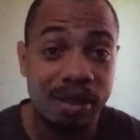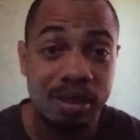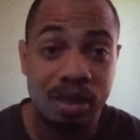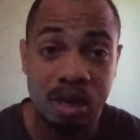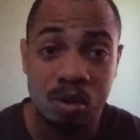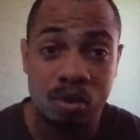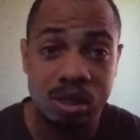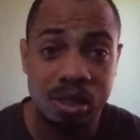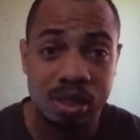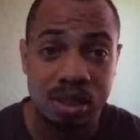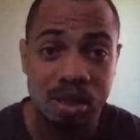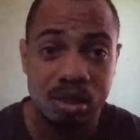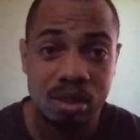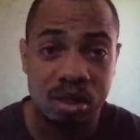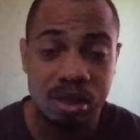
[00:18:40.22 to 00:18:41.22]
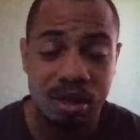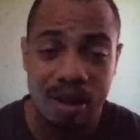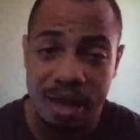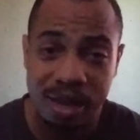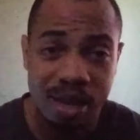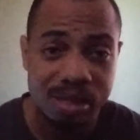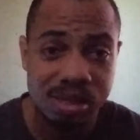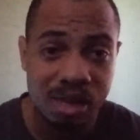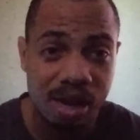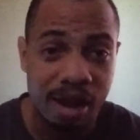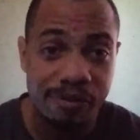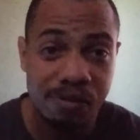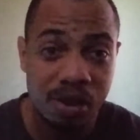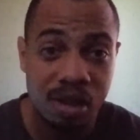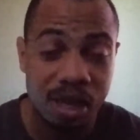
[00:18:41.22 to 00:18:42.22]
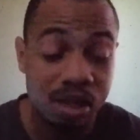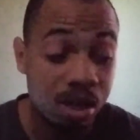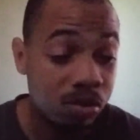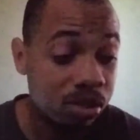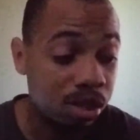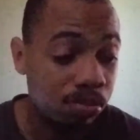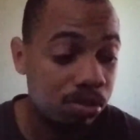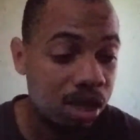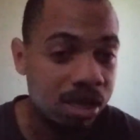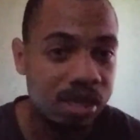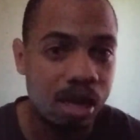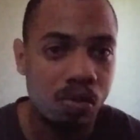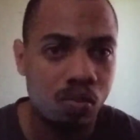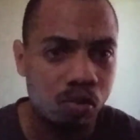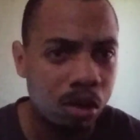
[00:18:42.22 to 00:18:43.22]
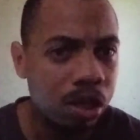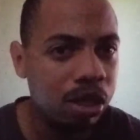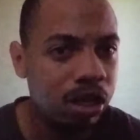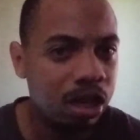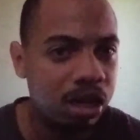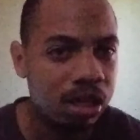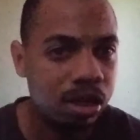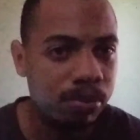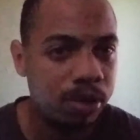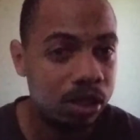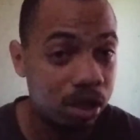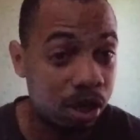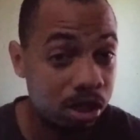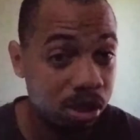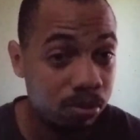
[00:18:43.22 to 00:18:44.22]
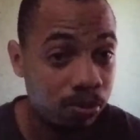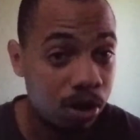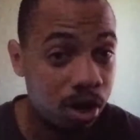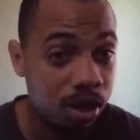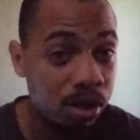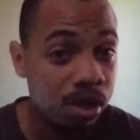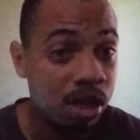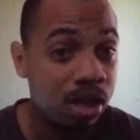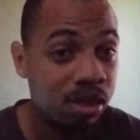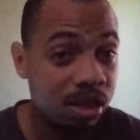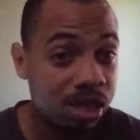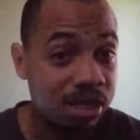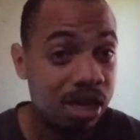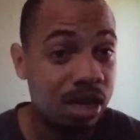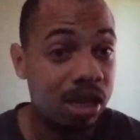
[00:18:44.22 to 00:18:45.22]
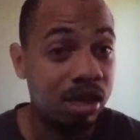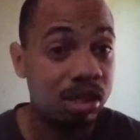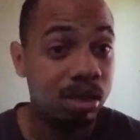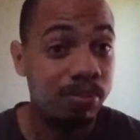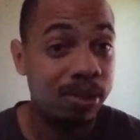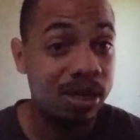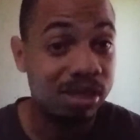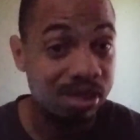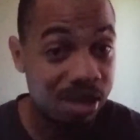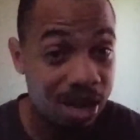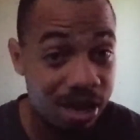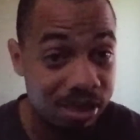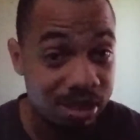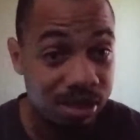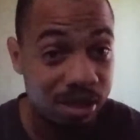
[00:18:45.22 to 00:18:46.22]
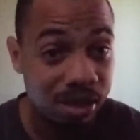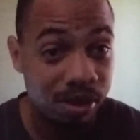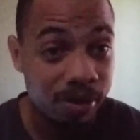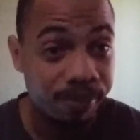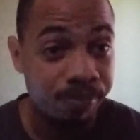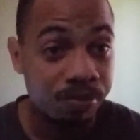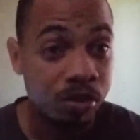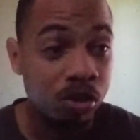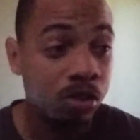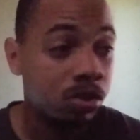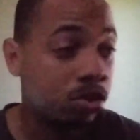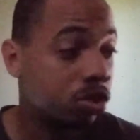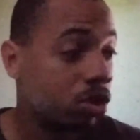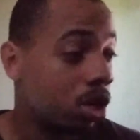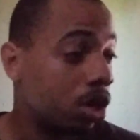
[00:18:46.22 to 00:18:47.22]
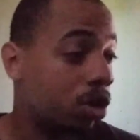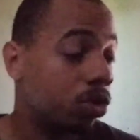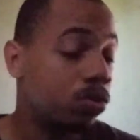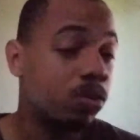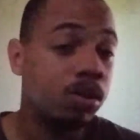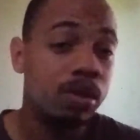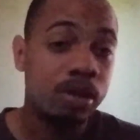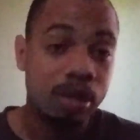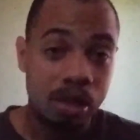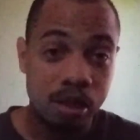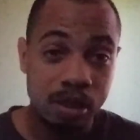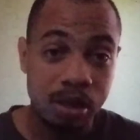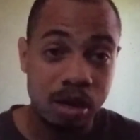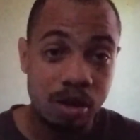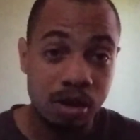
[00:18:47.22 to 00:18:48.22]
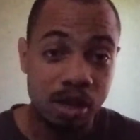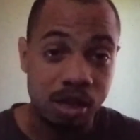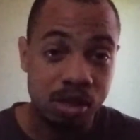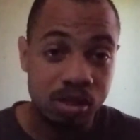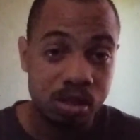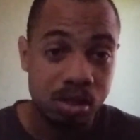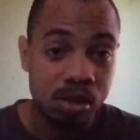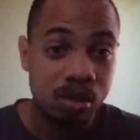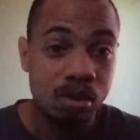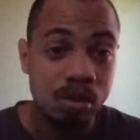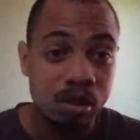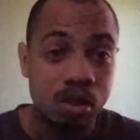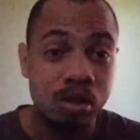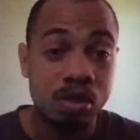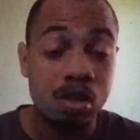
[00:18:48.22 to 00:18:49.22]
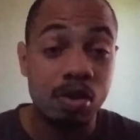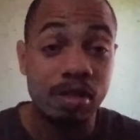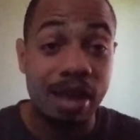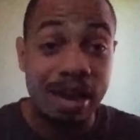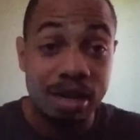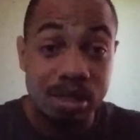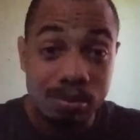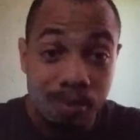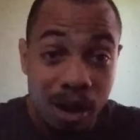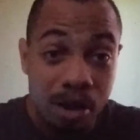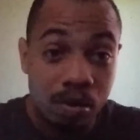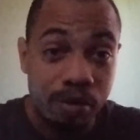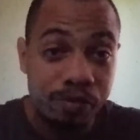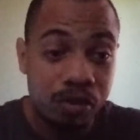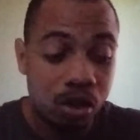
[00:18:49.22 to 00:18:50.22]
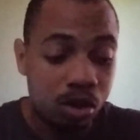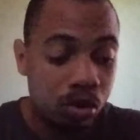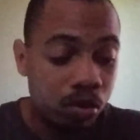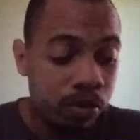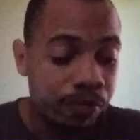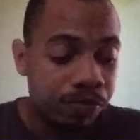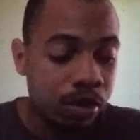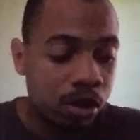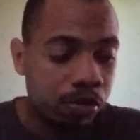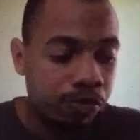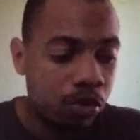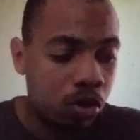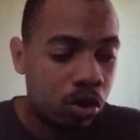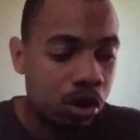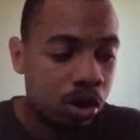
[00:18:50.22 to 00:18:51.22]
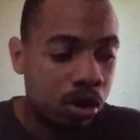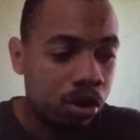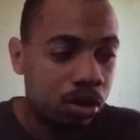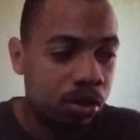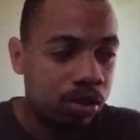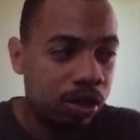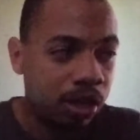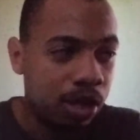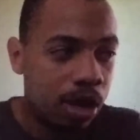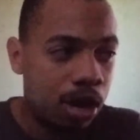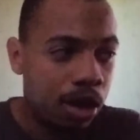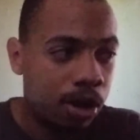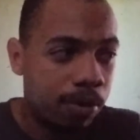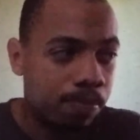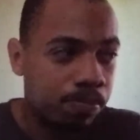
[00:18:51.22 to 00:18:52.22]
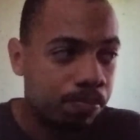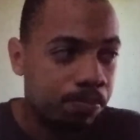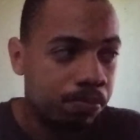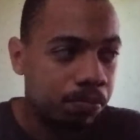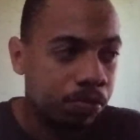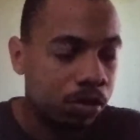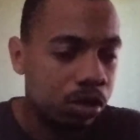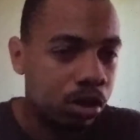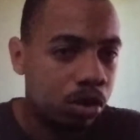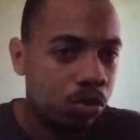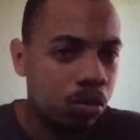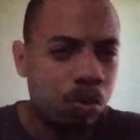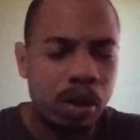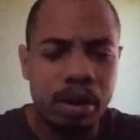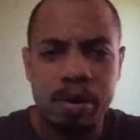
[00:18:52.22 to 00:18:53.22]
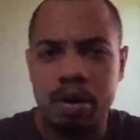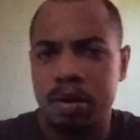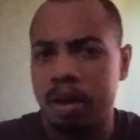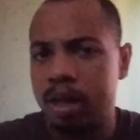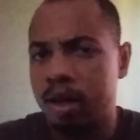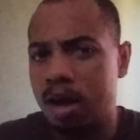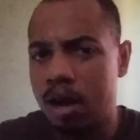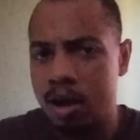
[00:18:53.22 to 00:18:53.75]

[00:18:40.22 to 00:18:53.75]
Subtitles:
there was, like I said, I felt like there were some things that really needed to be touched upon, things that needed to be discussed. So, there it is. So that is my review for the, wait.